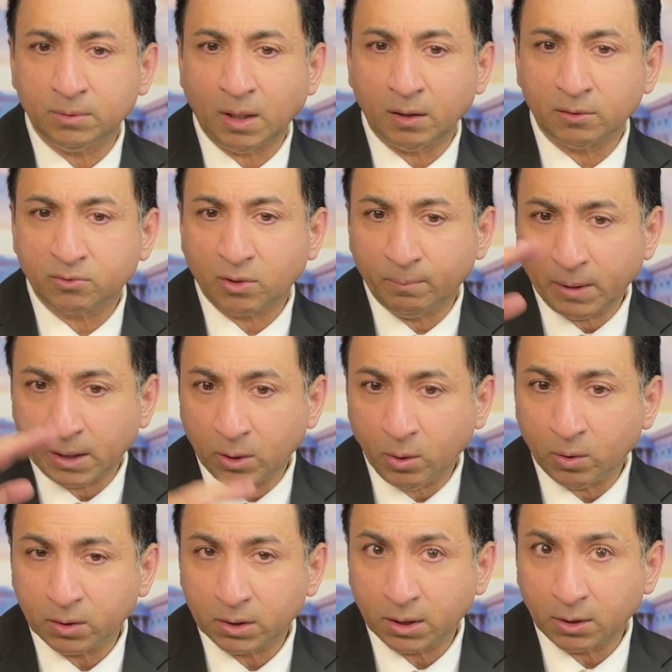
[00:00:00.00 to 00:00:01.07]
Donald Trump had
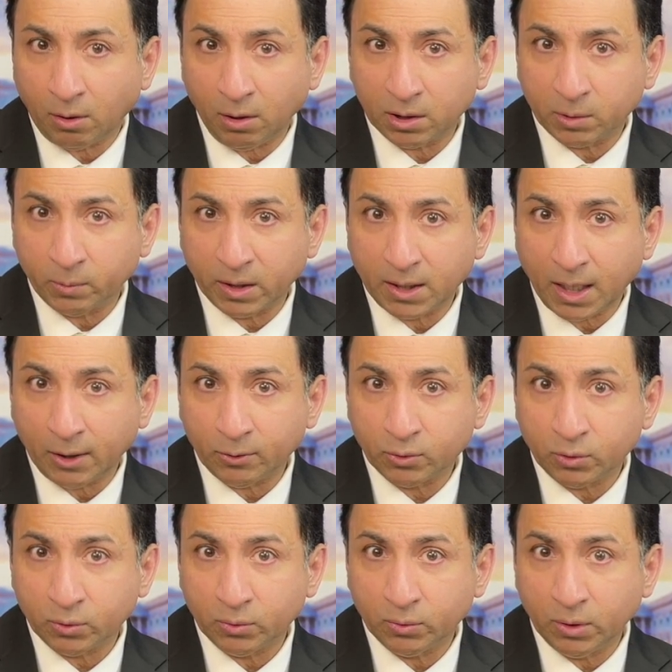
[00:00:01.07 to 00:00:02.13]
lowered it all the way
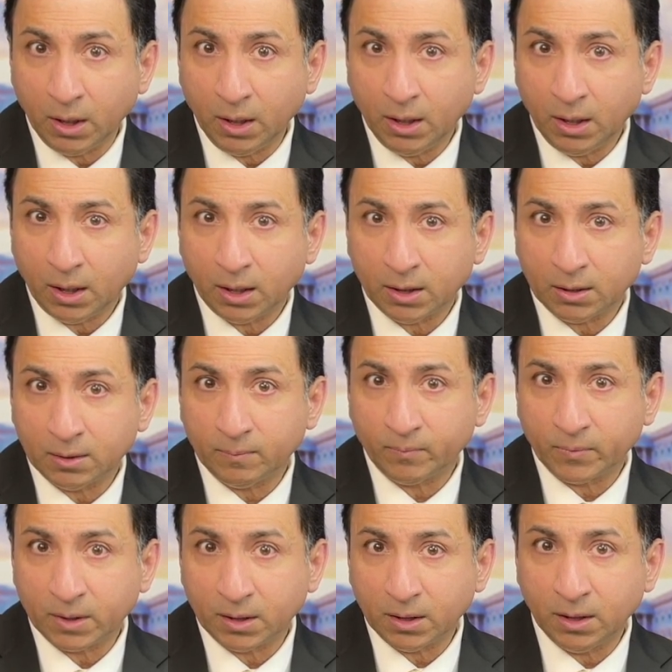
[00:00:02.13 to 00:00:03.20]
down to
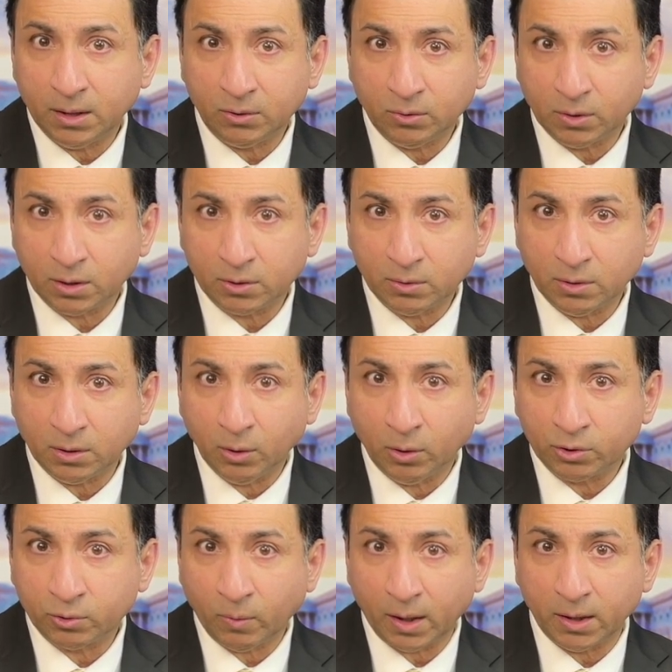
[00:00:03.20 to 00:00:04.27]
into the
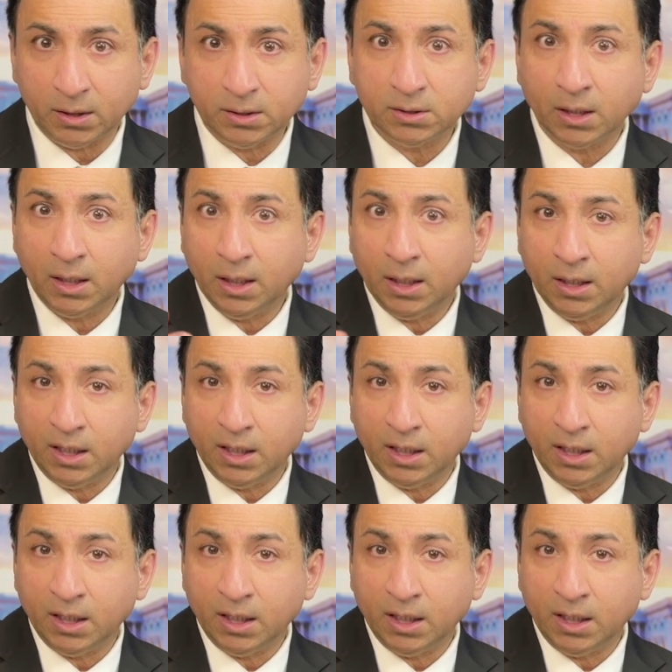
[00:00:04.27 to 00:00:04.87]
low 20s,